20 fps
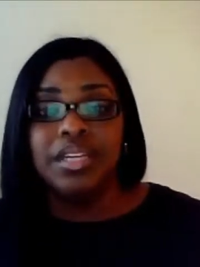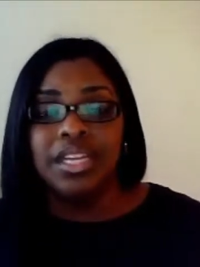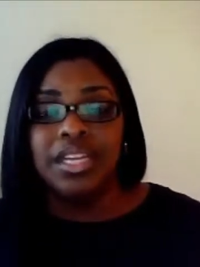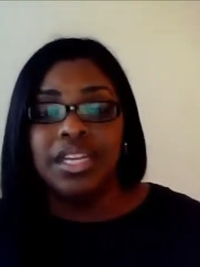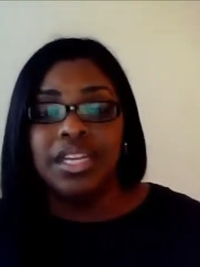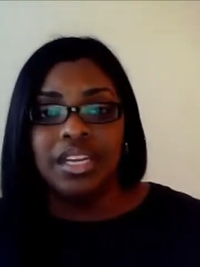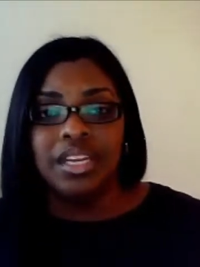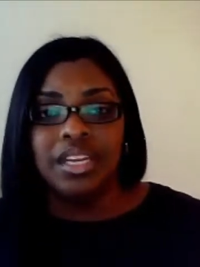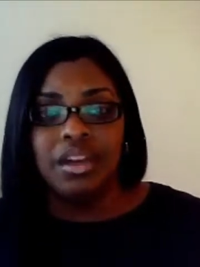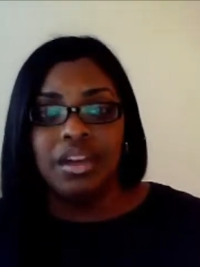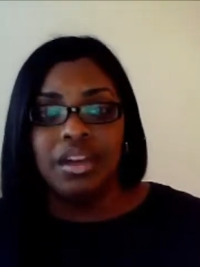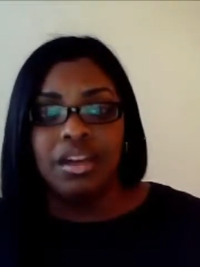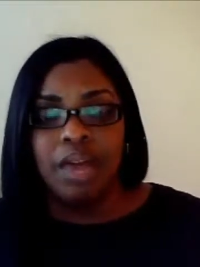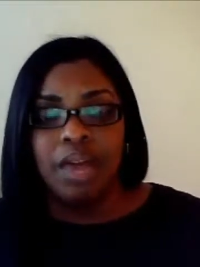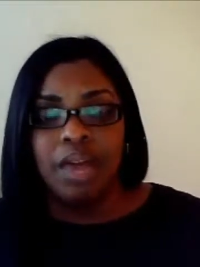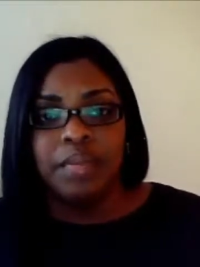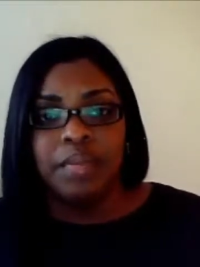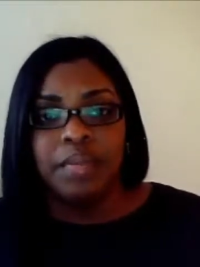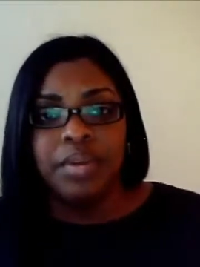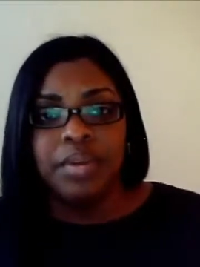
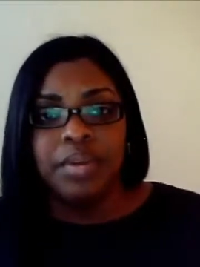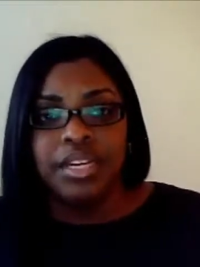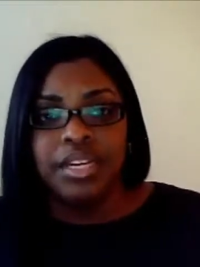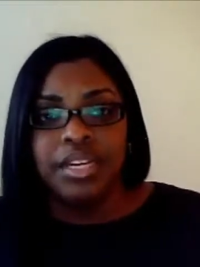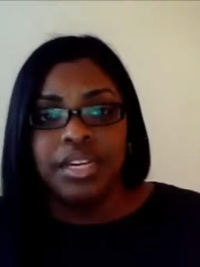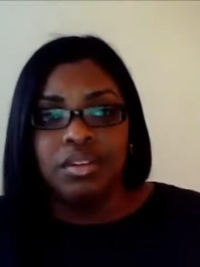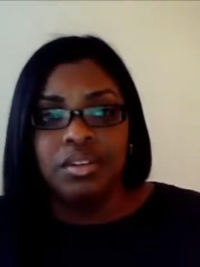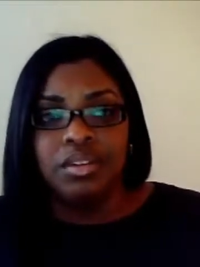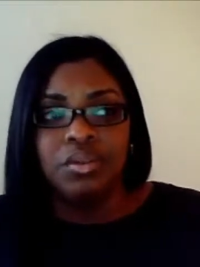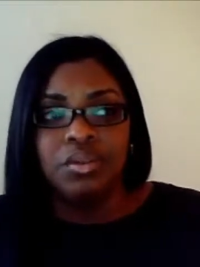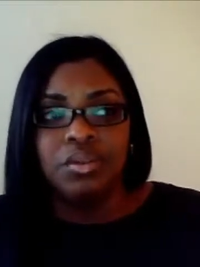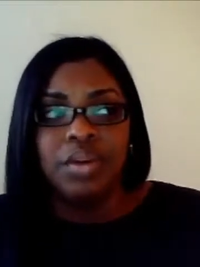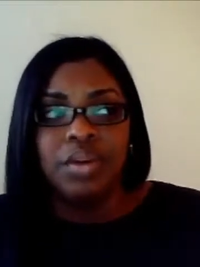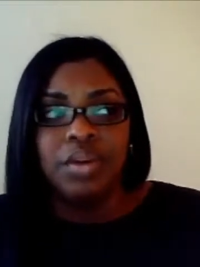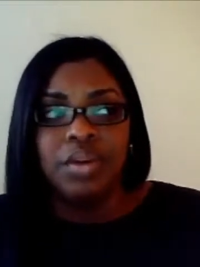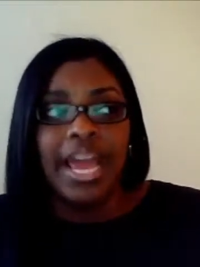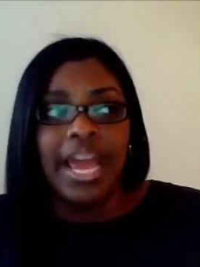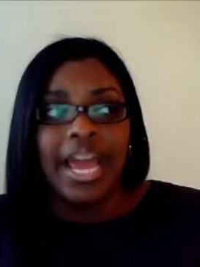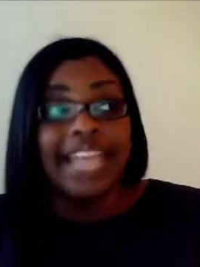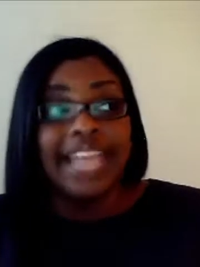I'm one who
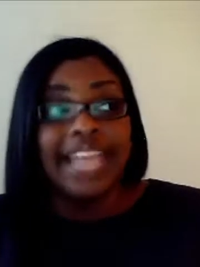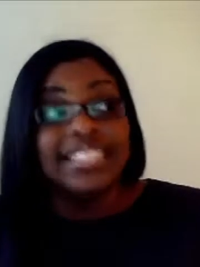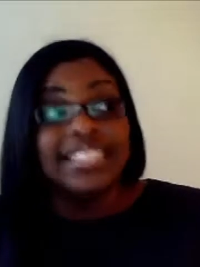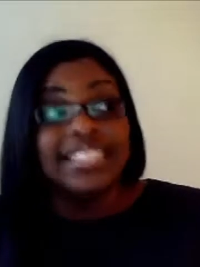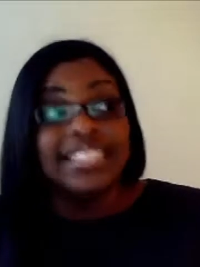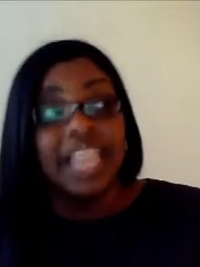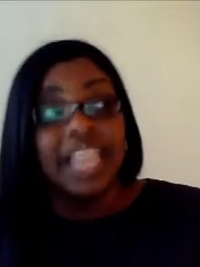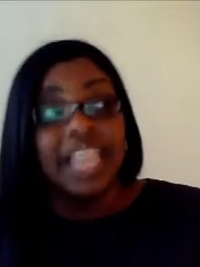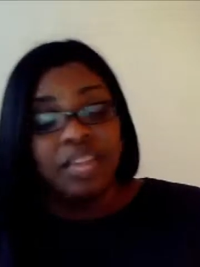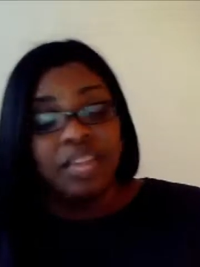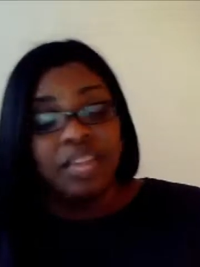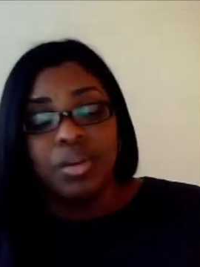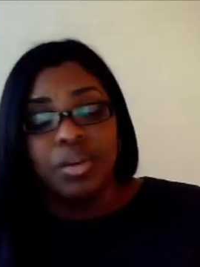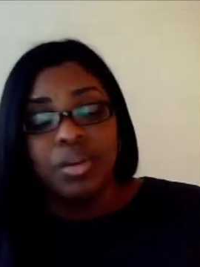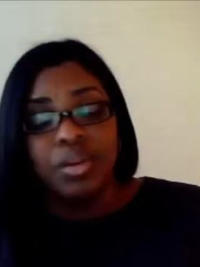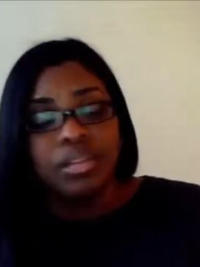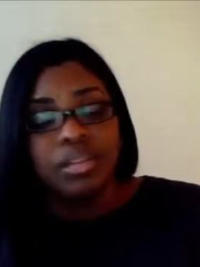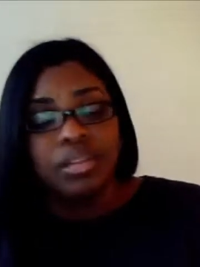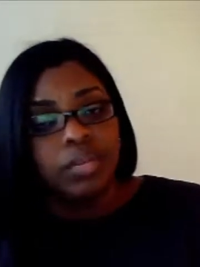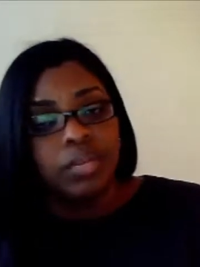has said
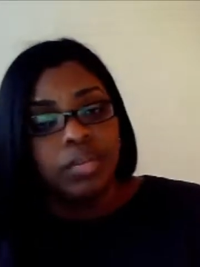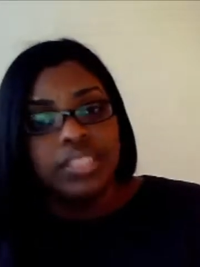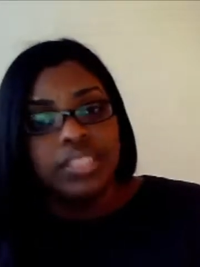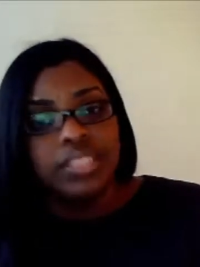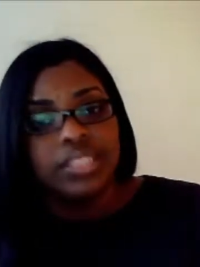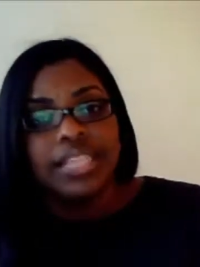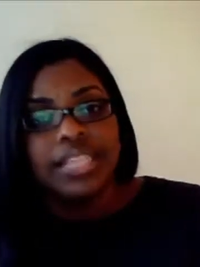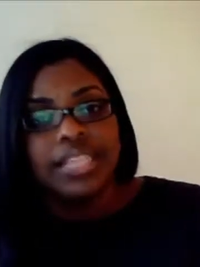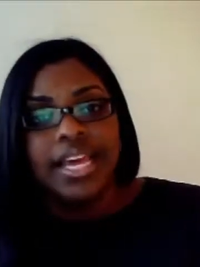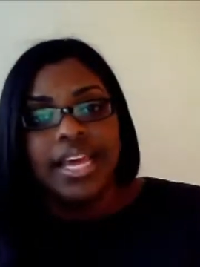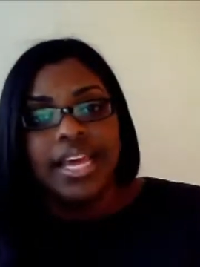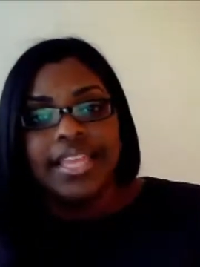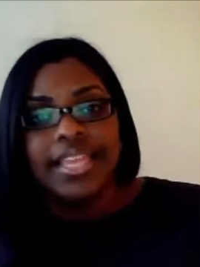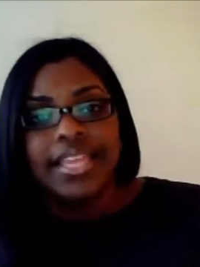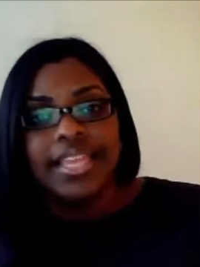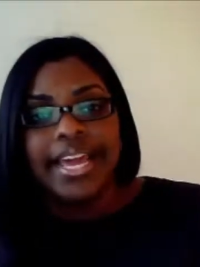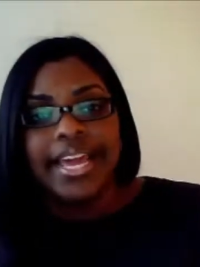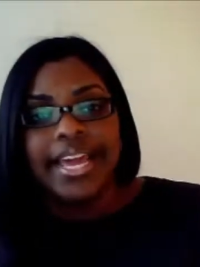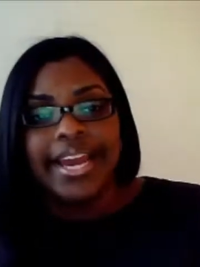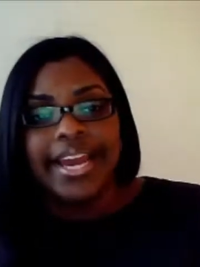more than once
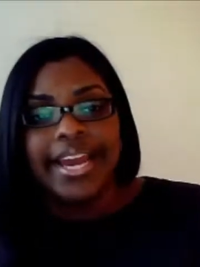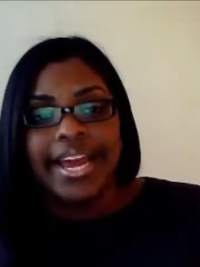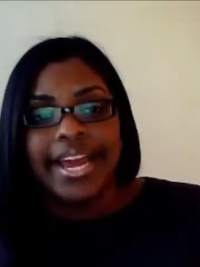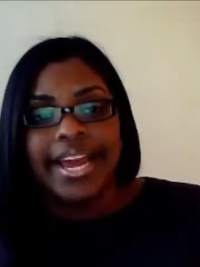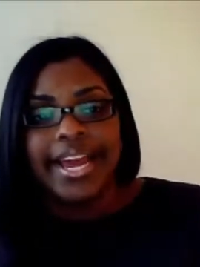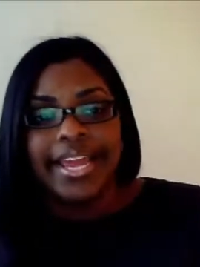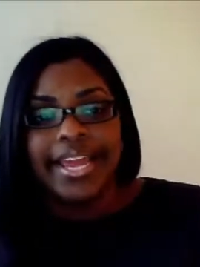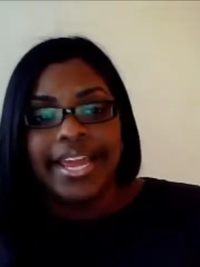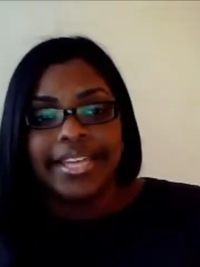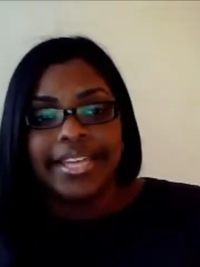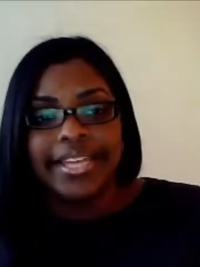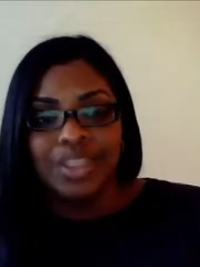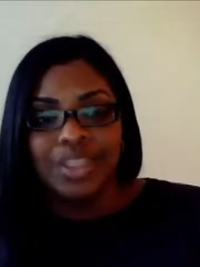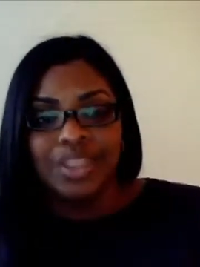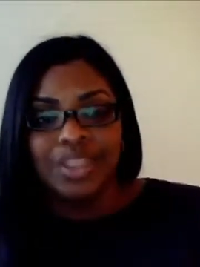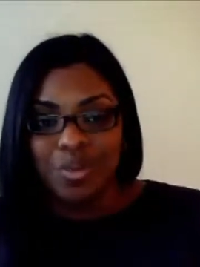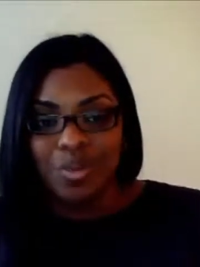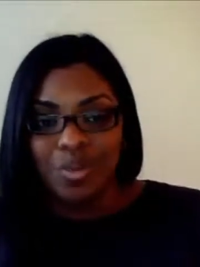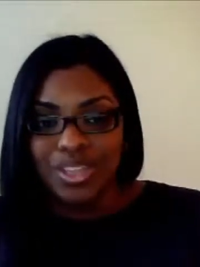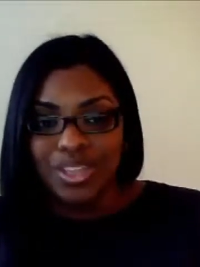that I
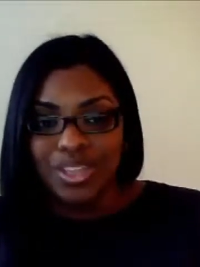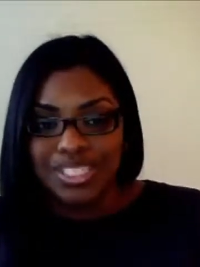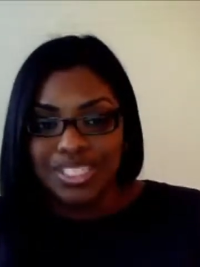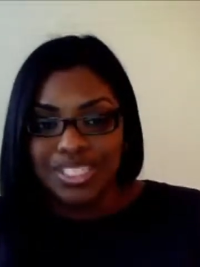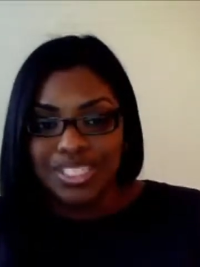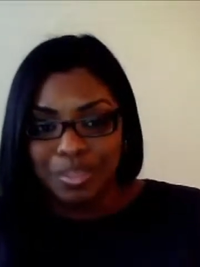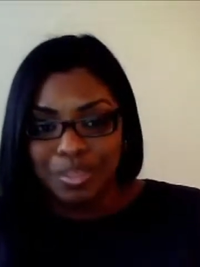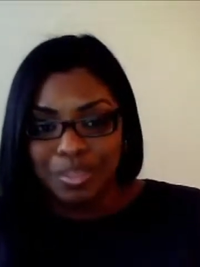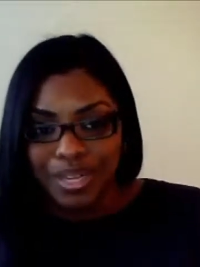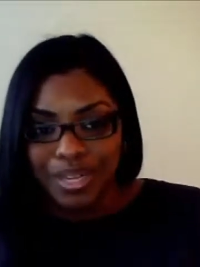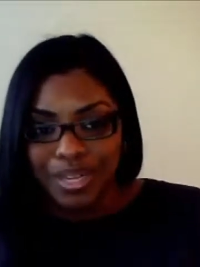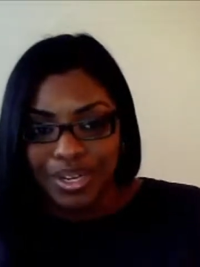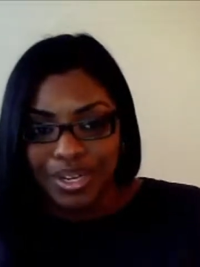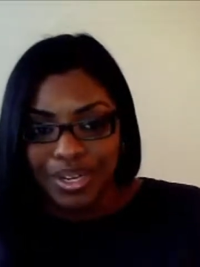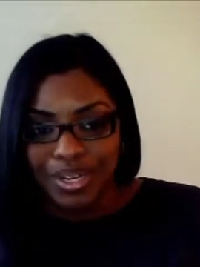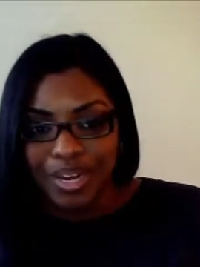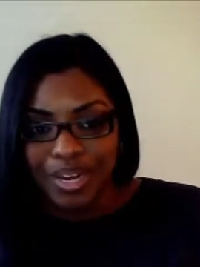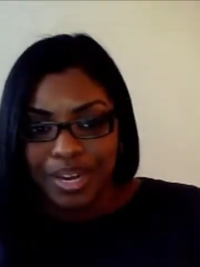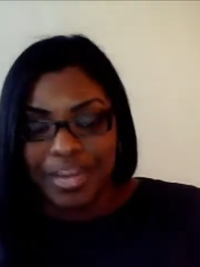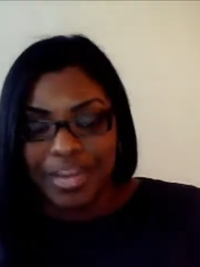don't want to depend on
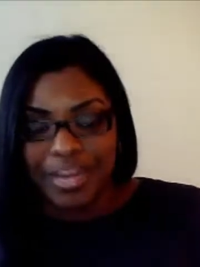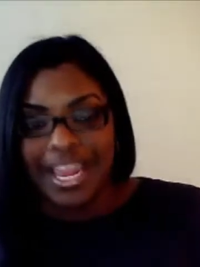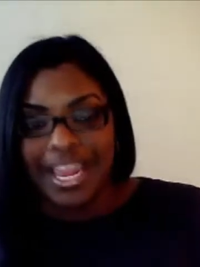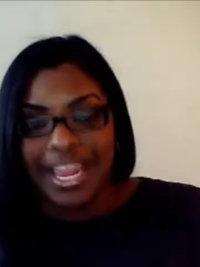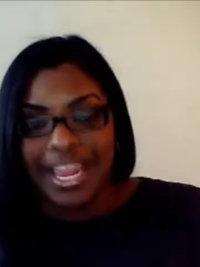anybody.